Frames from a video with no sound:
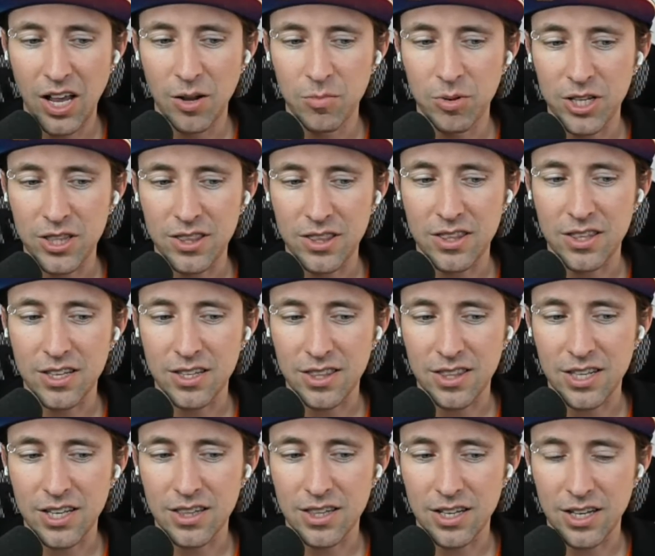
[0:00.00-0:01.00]
But the
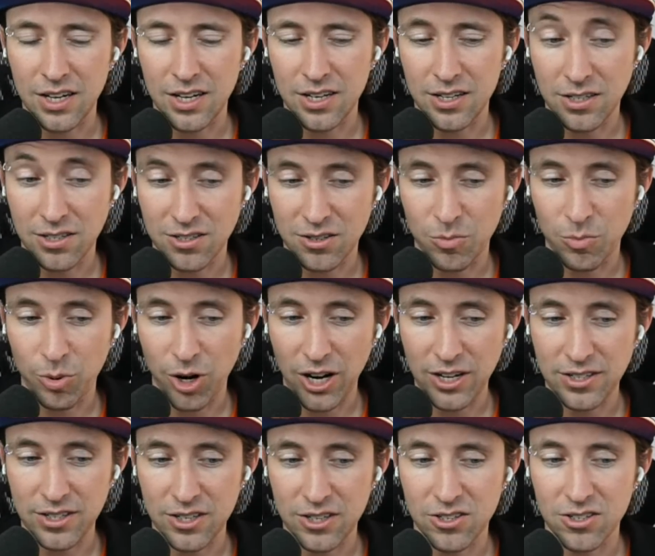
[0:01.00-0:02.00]
thing that is
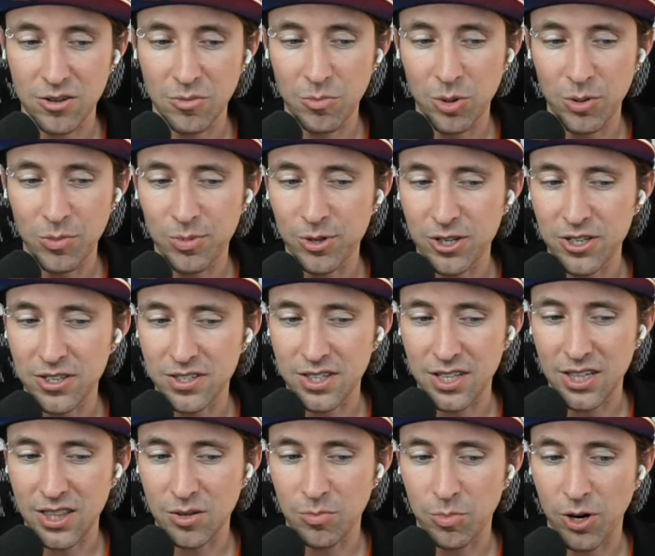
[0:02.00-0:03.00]
surprising some people is
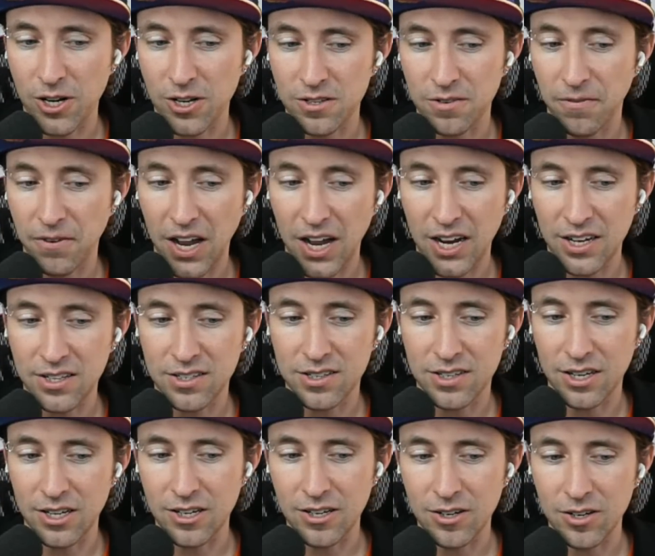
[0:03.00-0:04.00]
that the price of Hex
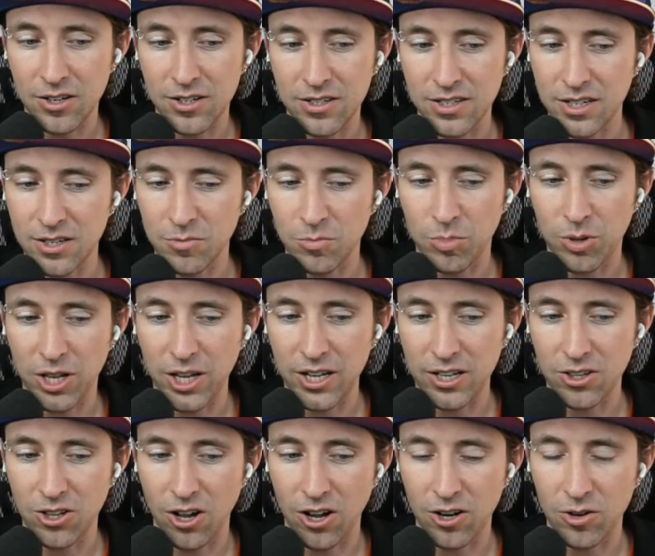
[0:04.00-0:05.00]
didn't play
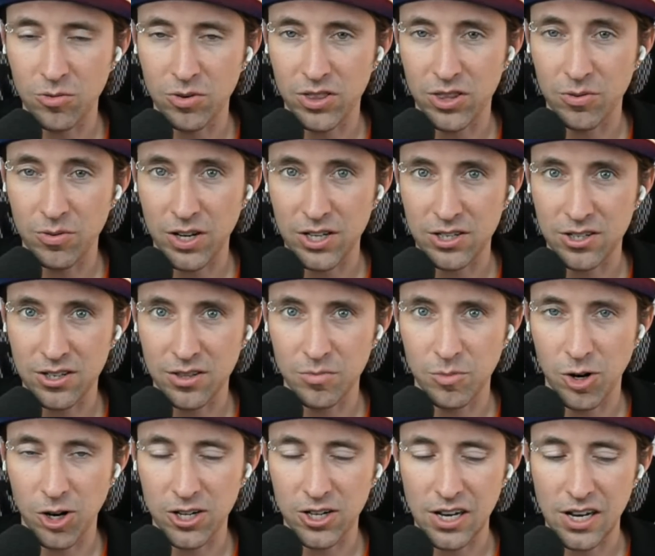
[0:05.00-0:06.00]
along with the rest of the
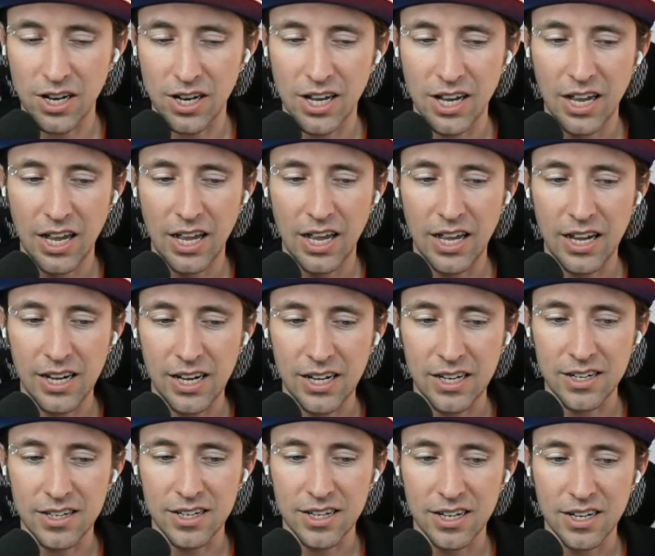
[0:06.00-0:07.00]
market
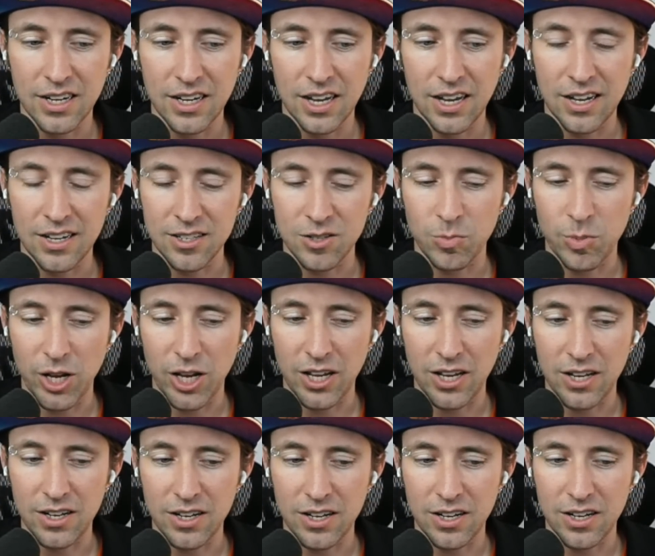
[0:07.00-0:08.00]
and has
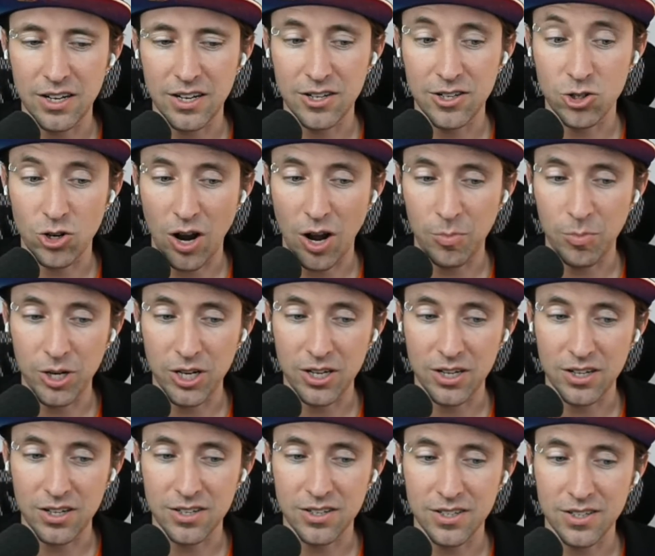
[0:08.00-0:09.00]
been
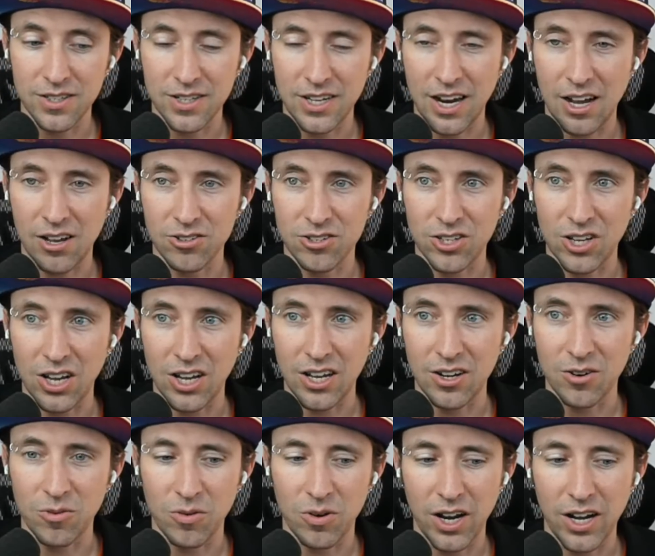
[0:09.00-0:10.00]
dropping to the
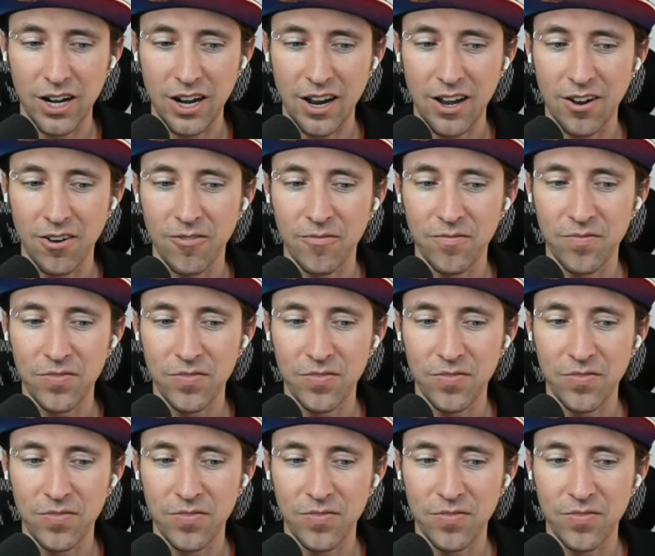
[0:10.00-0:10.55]
downside right now.